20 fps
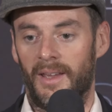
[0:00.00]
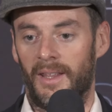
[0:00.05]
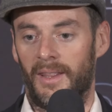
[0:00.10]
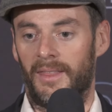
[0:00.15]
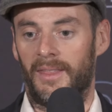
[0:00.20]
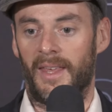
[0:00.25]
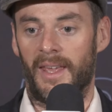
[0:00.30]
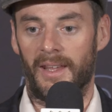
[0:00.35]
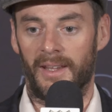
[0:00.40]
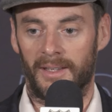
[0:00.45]

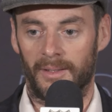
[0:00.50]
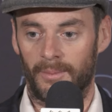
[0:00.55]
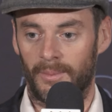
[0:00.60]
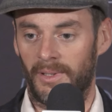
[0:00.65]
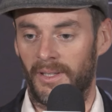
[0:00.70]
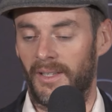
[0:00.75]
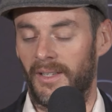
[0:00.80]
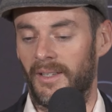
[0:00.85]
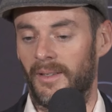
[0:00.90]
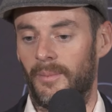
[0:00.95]
thanking
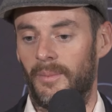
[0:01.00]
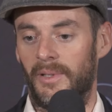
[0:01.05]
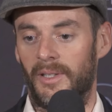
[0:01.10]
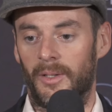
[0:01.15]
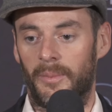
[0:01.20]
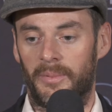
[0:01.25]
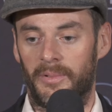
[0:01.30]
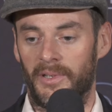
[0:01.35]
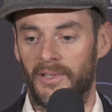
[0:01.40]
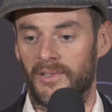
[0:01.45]
me and
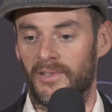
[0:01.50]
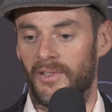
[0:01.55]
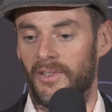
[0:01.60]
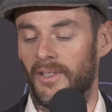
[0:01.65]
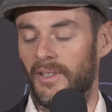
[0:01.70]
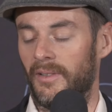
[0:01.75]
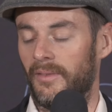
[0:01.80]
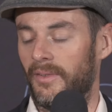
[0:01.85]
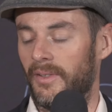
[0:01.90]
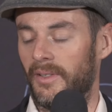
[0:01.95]
being
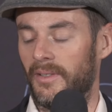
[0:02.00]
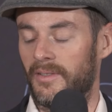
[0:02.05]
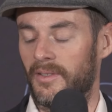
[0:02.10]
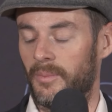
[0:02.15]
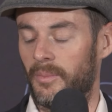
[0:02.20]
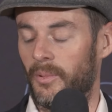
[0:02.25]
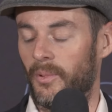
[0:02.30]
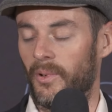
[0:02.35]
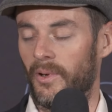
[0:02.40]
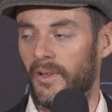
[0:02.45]
appreciative and
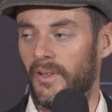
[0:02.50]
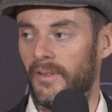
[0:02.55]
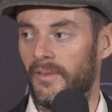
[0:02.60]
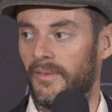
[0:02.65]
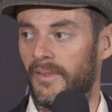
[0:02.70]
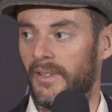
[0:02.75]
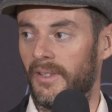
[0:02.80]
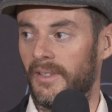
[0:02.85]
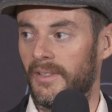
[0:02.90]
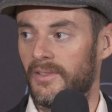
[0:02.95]

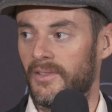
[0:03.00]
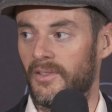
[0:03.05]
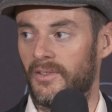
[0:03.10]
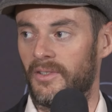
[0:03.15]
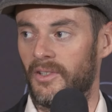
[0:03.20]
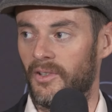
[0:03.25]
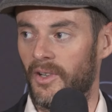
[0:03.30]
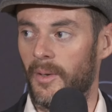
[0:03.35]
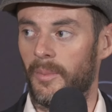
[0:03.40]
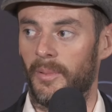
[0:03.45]
supportive, and it's
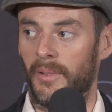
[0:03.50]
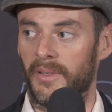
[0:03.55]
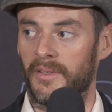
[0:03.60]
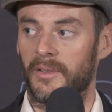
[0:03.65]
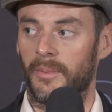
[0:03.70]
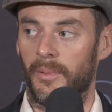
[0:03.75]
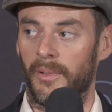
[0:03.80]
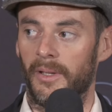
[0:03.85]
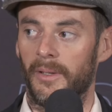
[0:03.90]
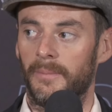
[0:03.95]
just a great place
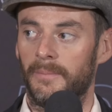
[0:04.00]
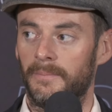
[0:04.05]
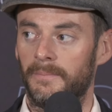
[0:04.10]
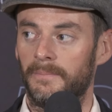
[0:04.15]
to play.